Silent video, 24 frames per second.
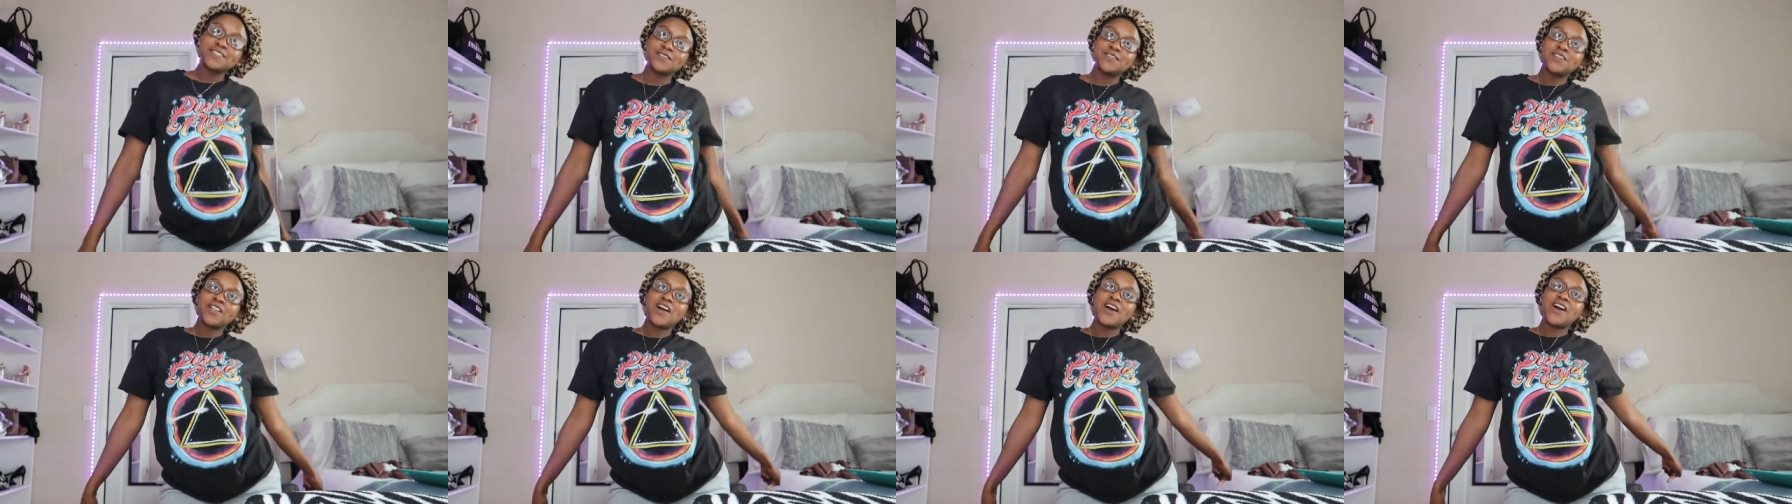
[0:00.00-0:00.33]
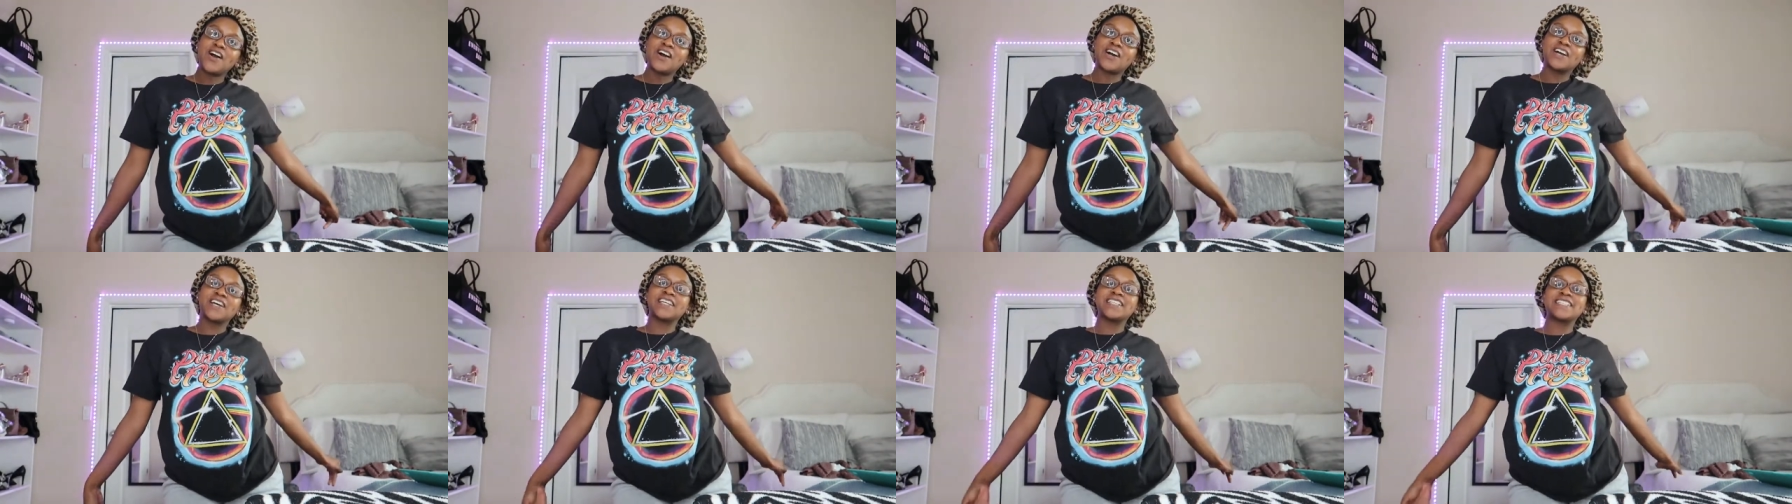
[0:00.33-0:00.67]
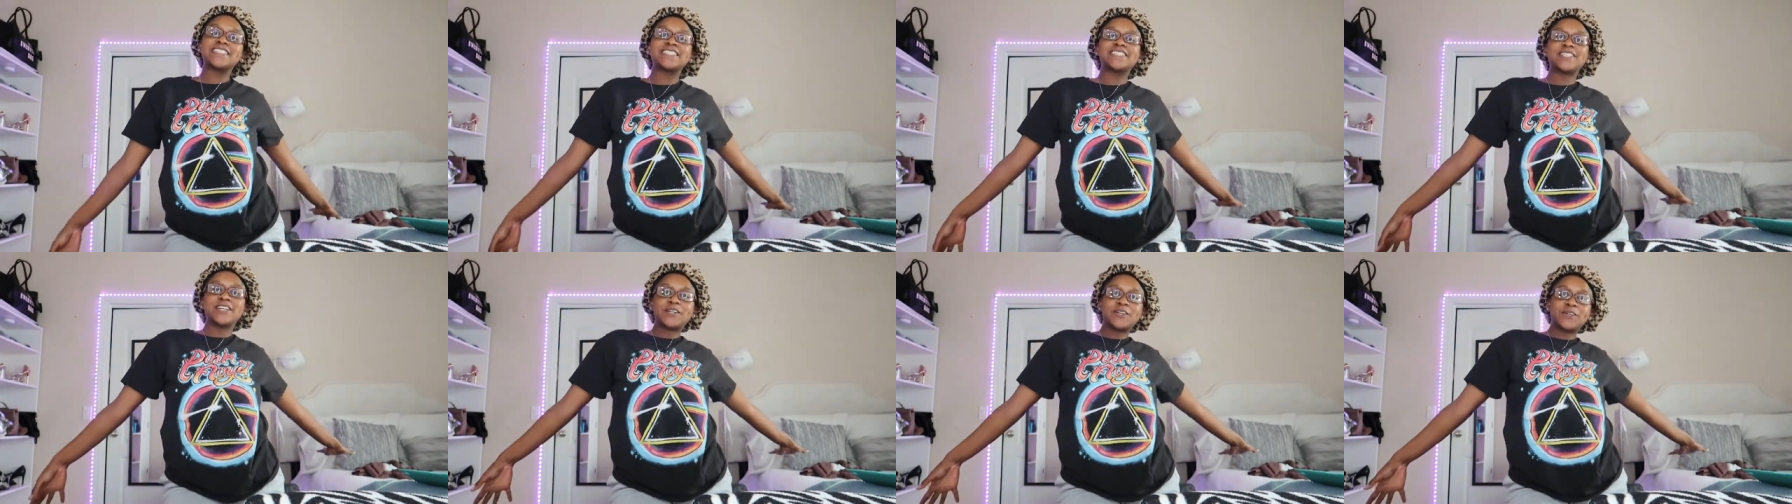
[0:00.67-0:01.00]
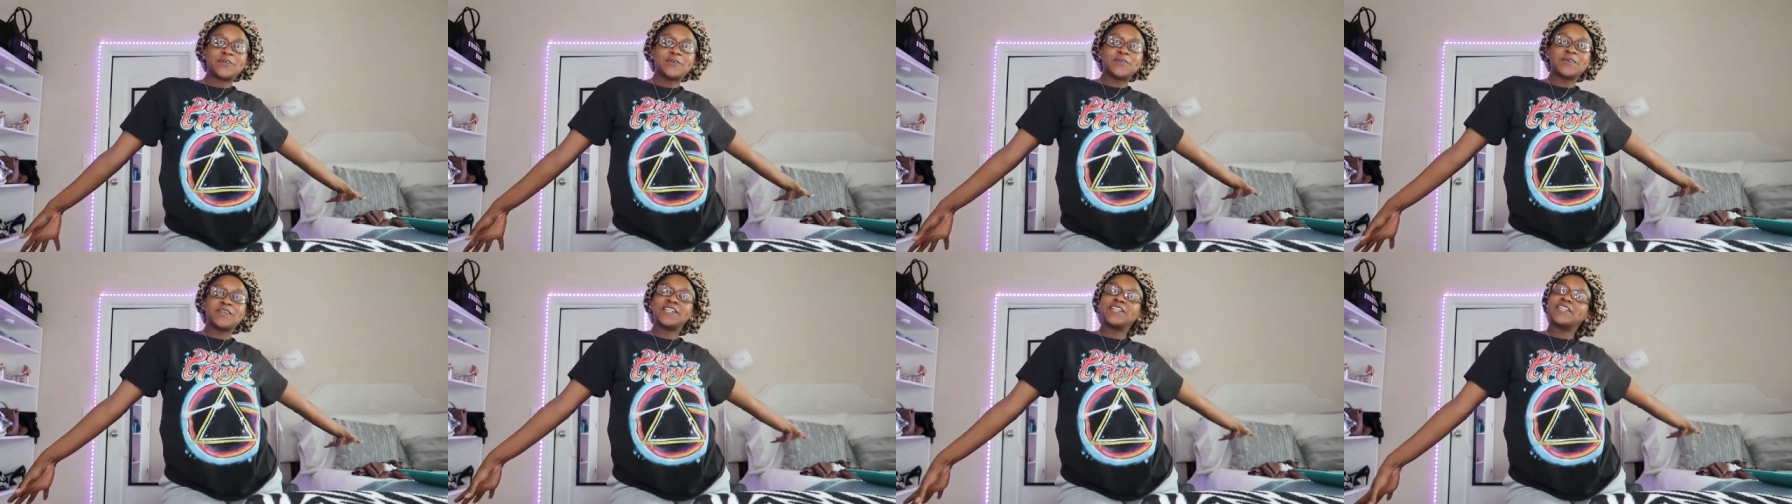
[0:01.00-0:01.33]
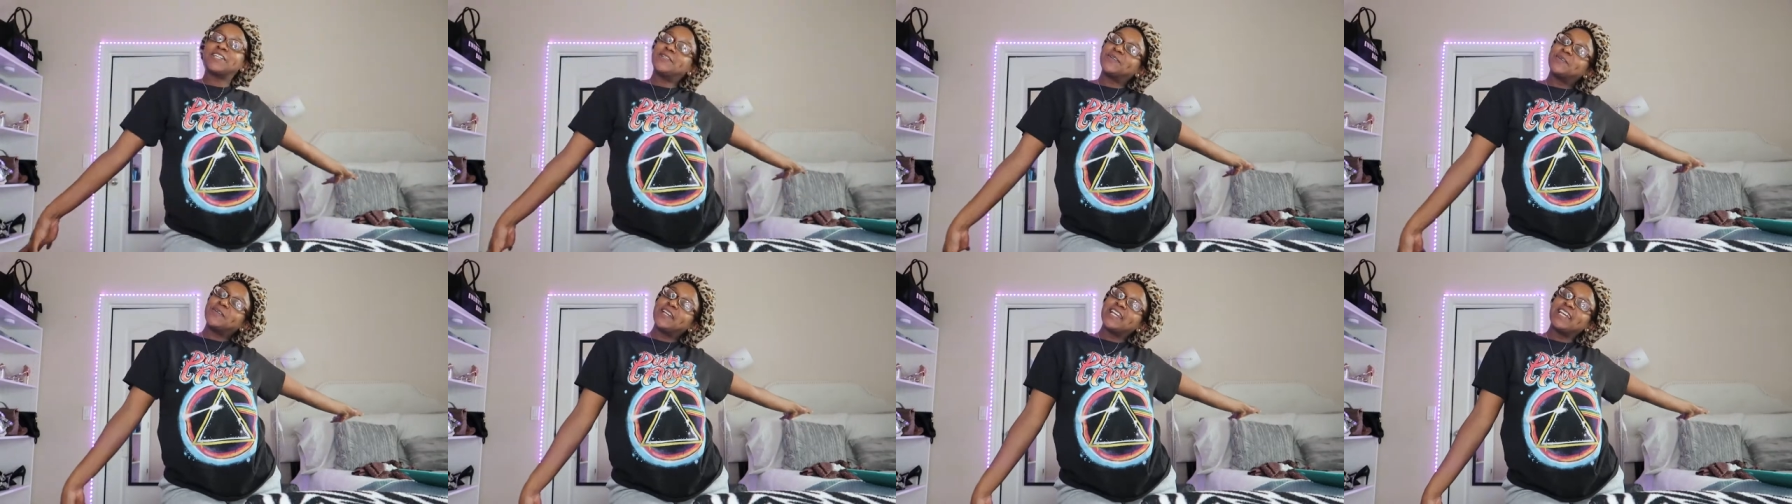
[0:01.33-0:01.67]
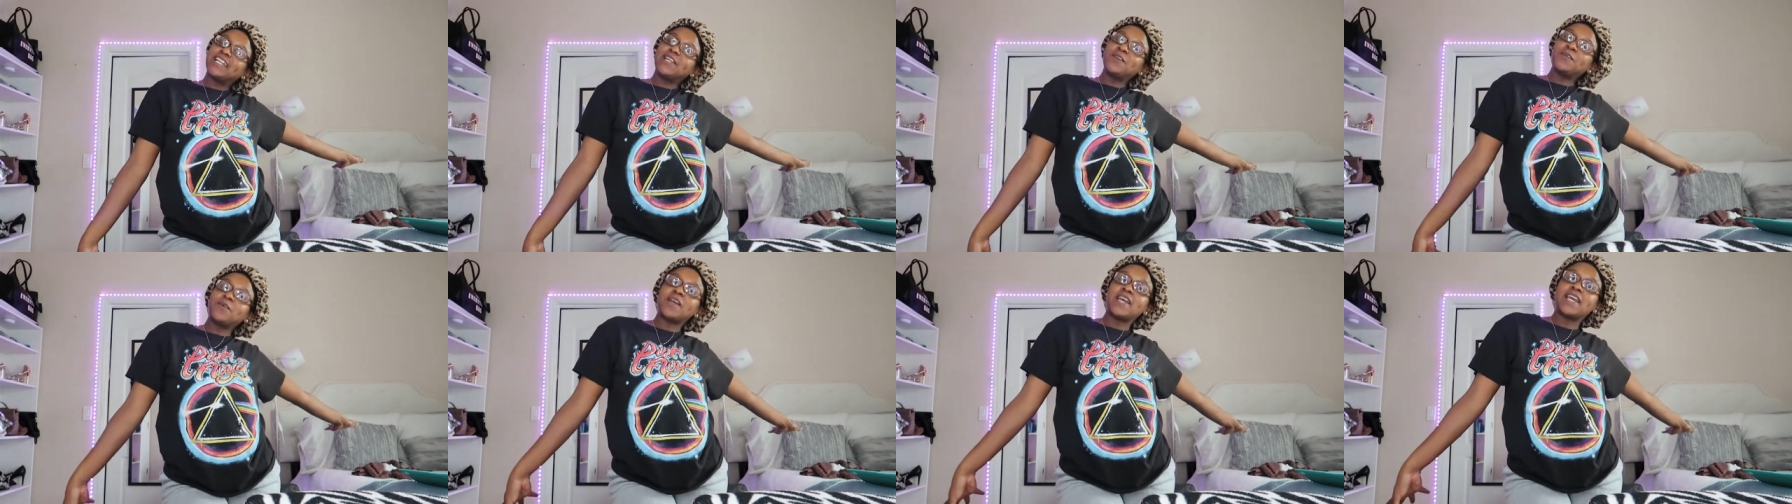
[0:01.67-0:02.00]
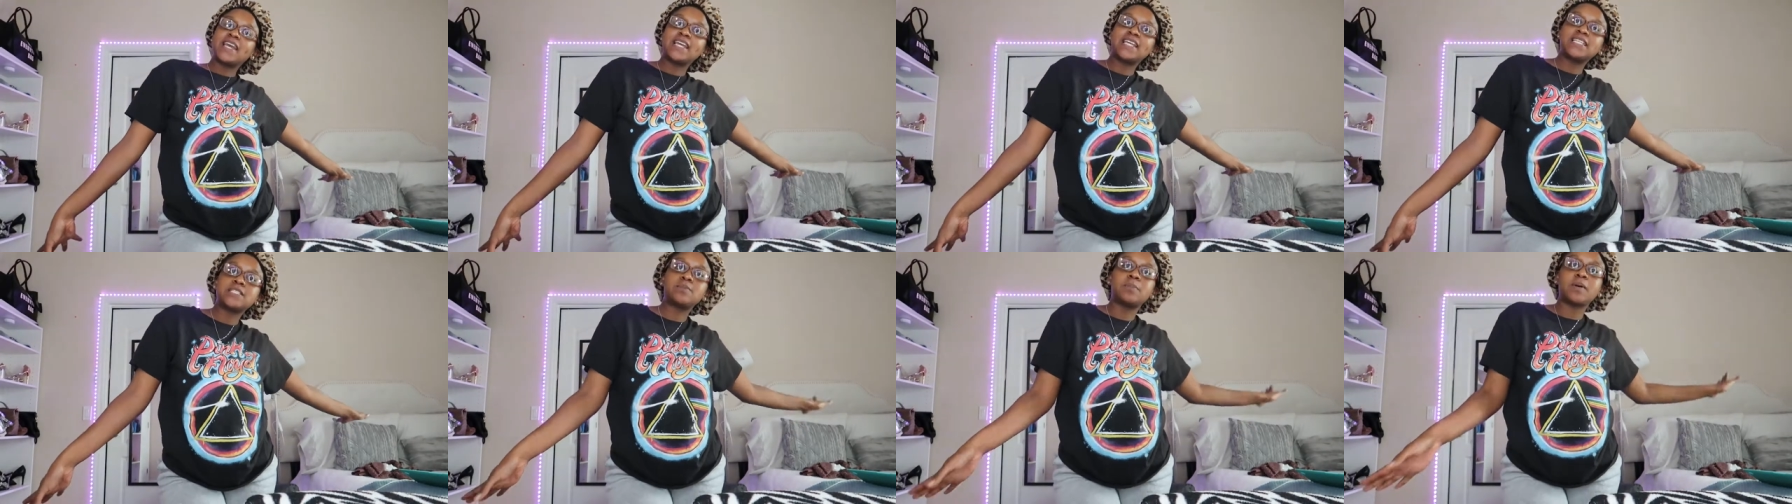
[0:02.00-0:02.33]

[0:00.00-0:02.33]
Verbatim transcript: to vlog, so we're gonna do it anyways.